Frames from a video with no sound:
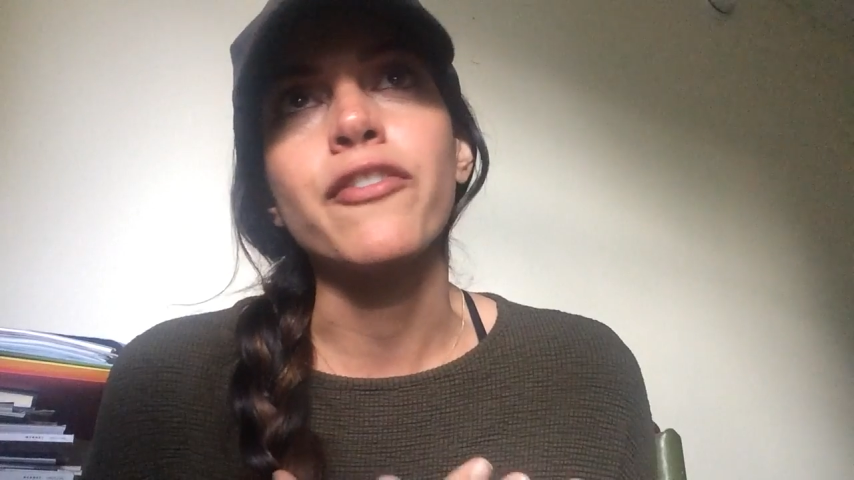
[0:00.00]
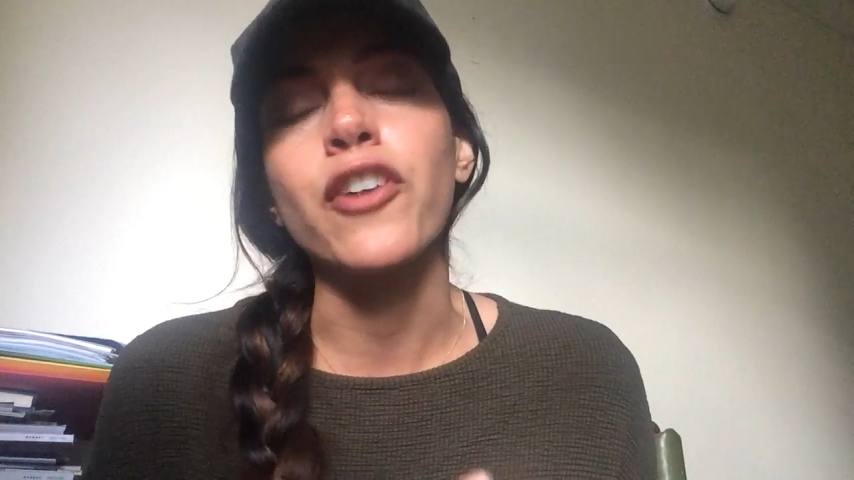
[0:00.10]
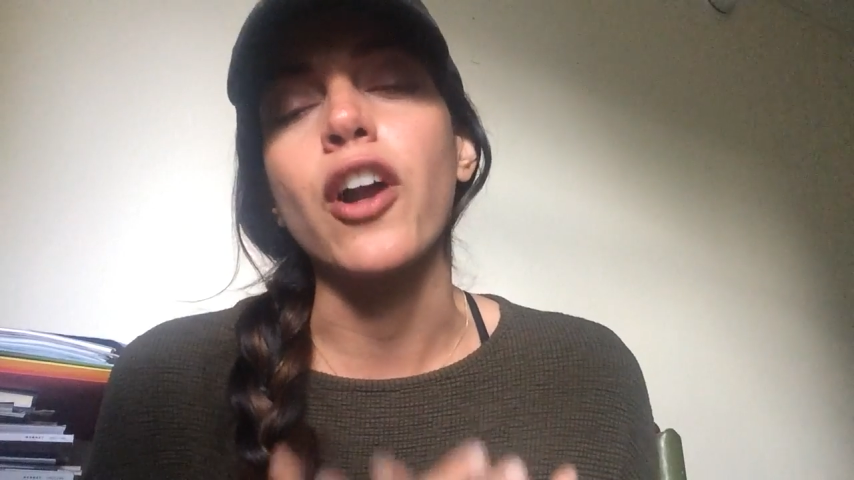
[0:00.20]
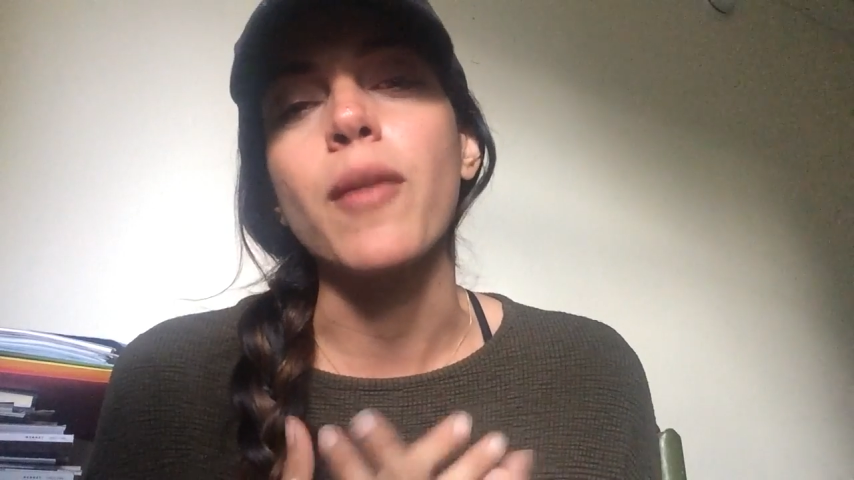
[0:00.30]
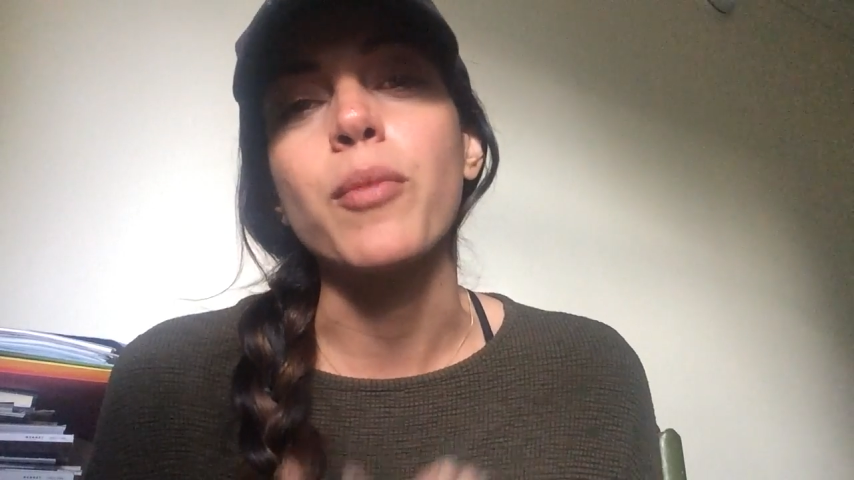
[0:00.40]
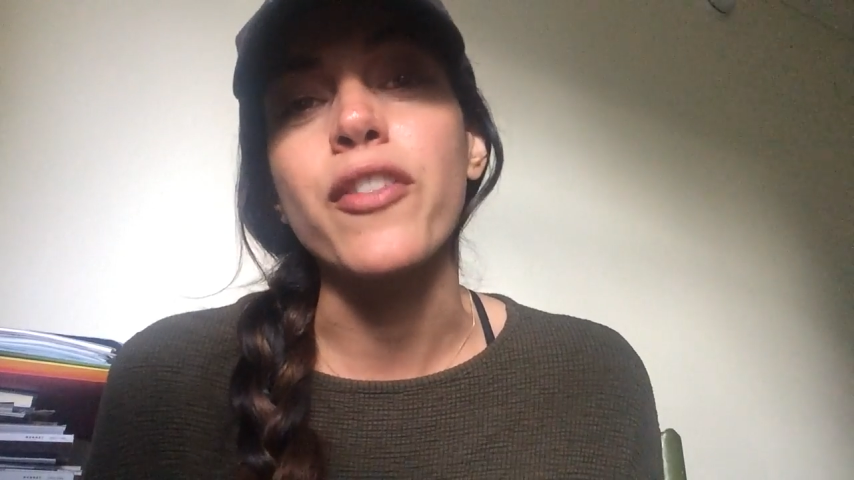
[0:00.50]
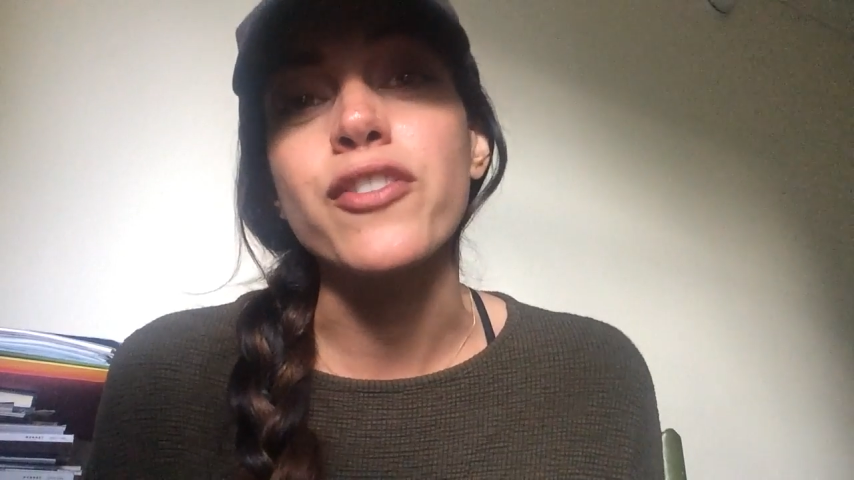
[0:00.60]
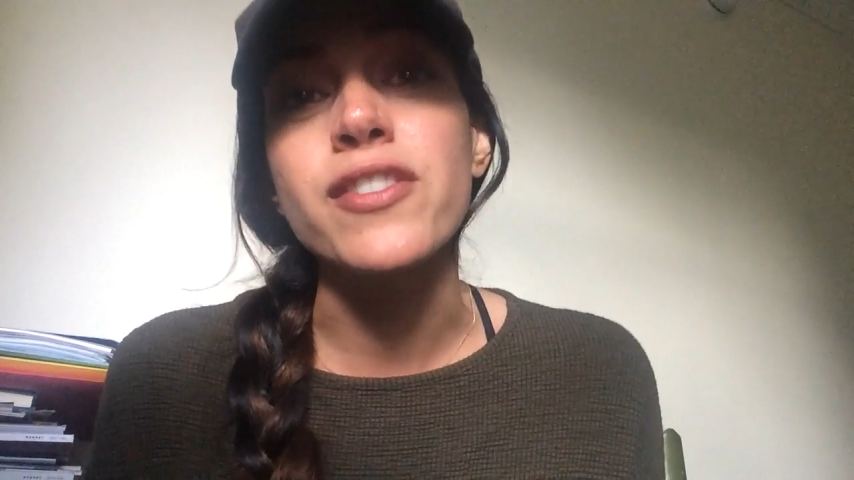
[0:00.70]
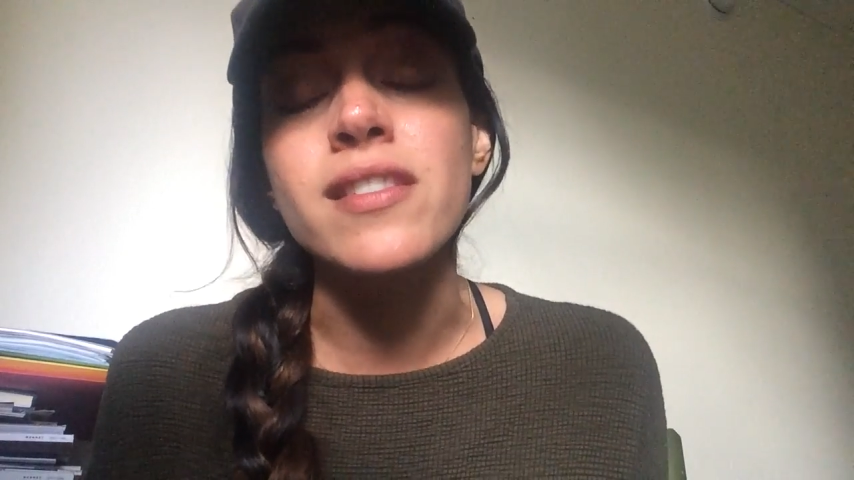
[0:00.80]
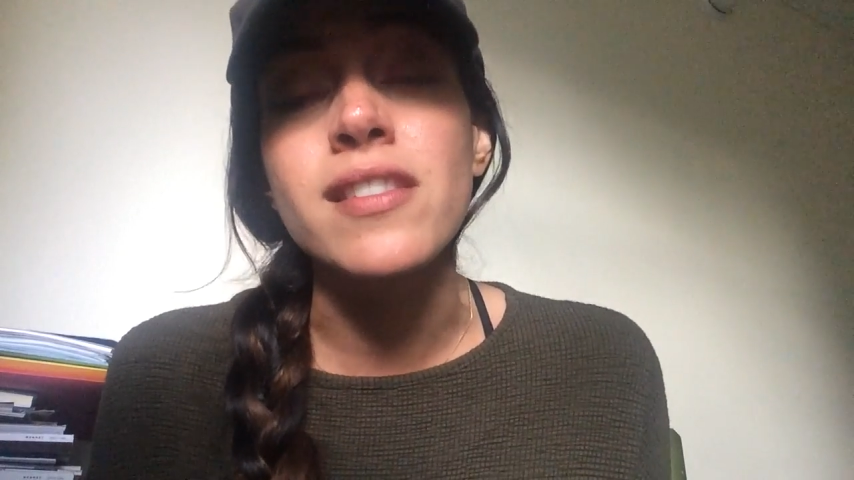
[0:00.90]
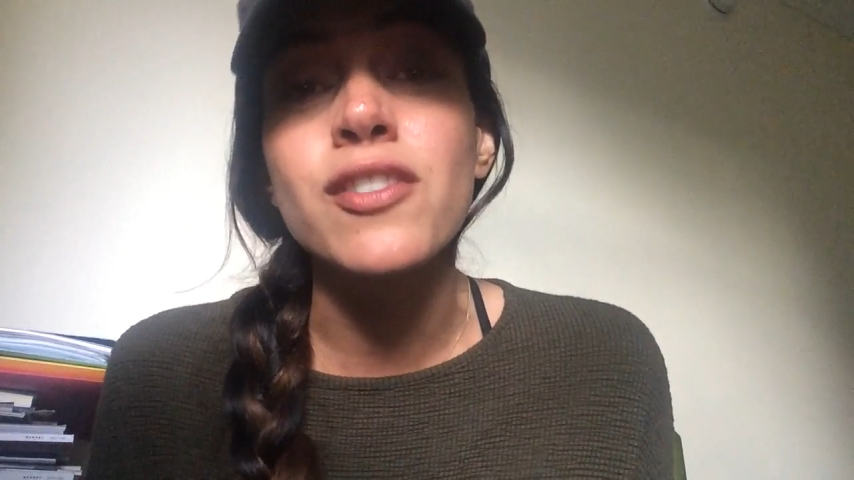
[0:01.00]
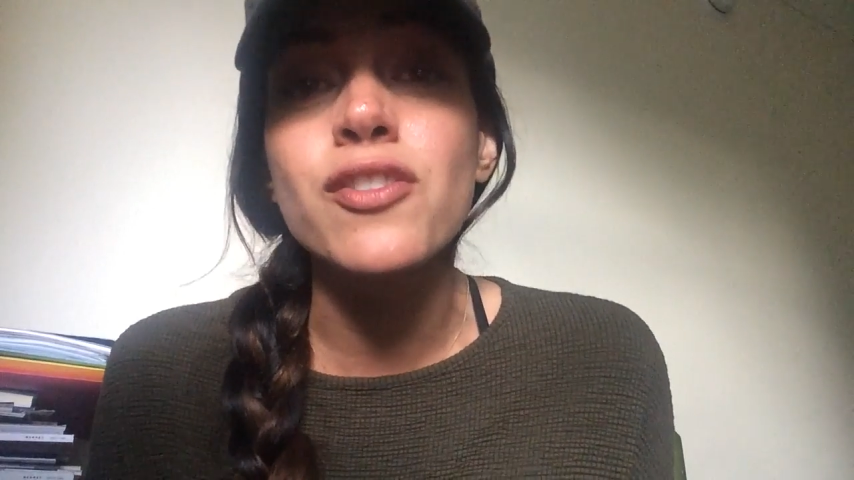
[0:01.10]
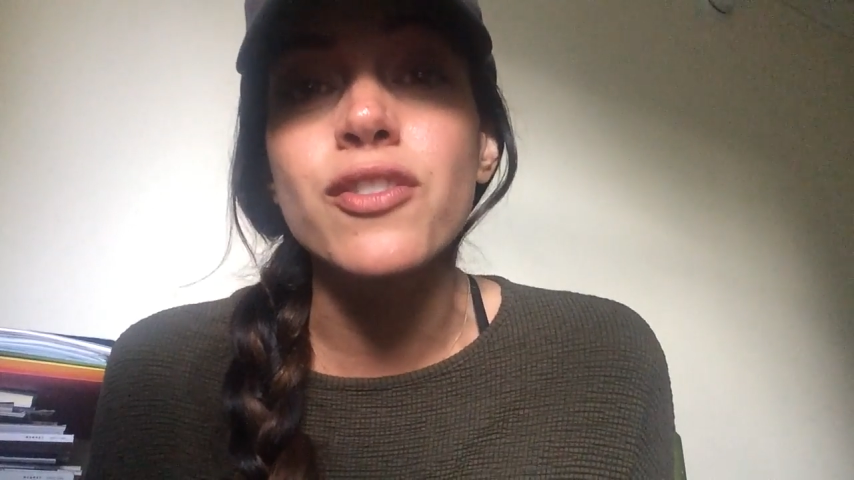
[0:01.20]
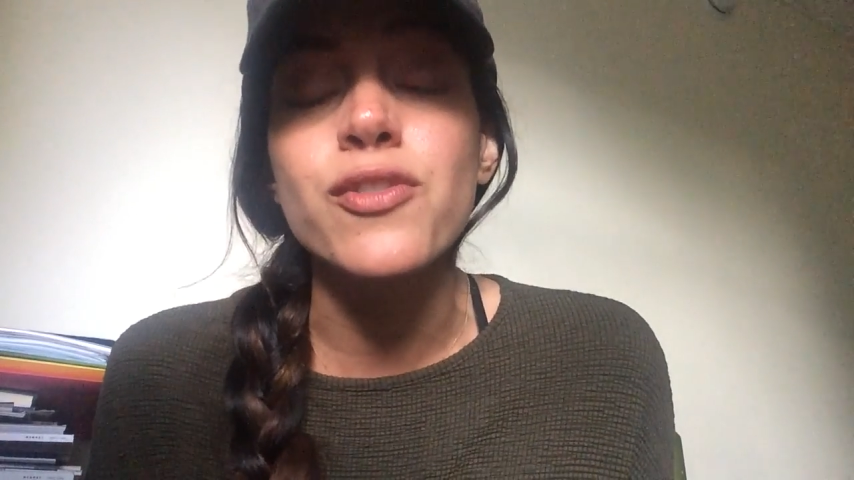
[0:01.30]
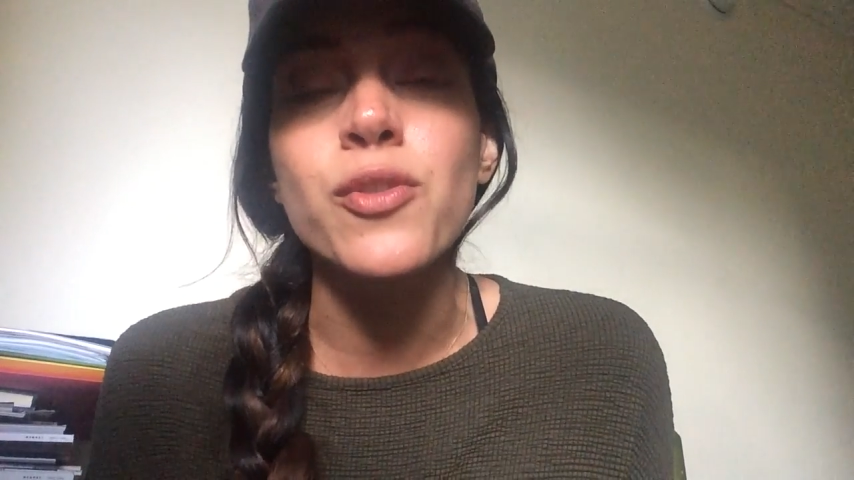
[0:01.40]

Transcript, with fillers: for our brothers and sisters